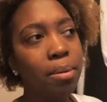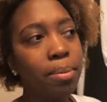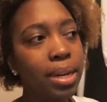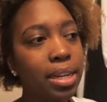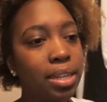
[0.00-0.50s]

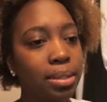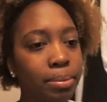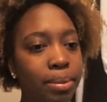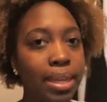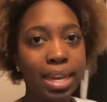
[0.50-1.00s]
But
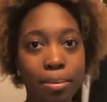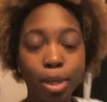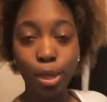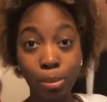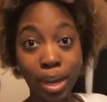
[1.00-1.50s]
yeah, let me
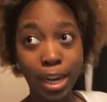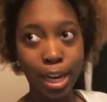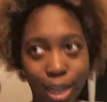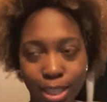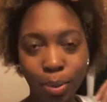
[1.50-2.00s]
go do my
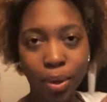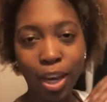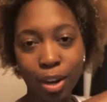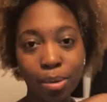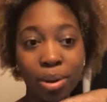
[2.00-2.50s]
hair so we
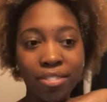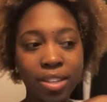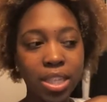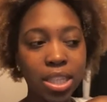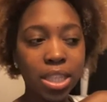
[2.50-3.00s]
can go to
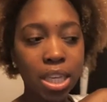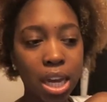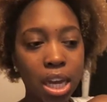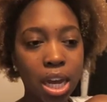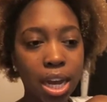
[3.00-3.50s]
breakfast
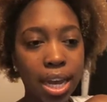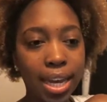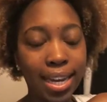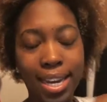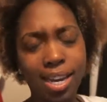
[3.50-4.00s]

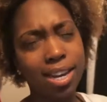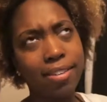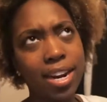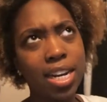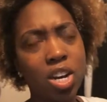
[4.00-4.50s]
and he can get
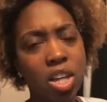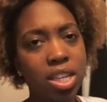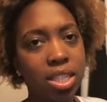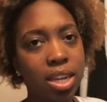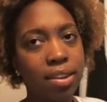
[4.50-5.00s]
ready and all
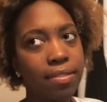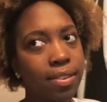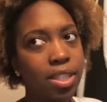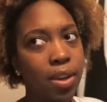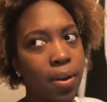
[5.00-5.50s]
that stuff.
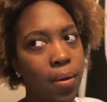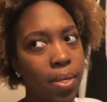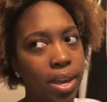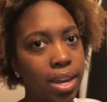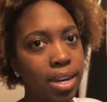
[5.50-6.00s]
So
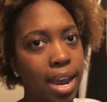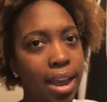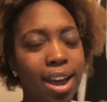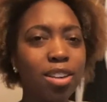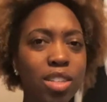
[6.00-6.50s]
then
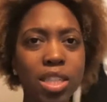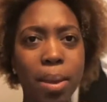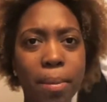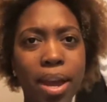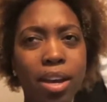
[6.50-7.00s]
yeah, I'll just
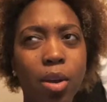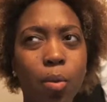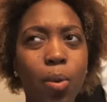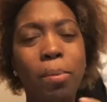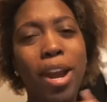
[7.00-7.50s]
come back
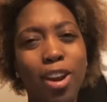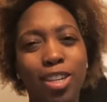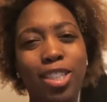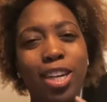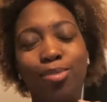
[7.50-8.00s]
when my hair
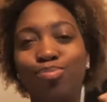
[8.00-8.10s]
is done.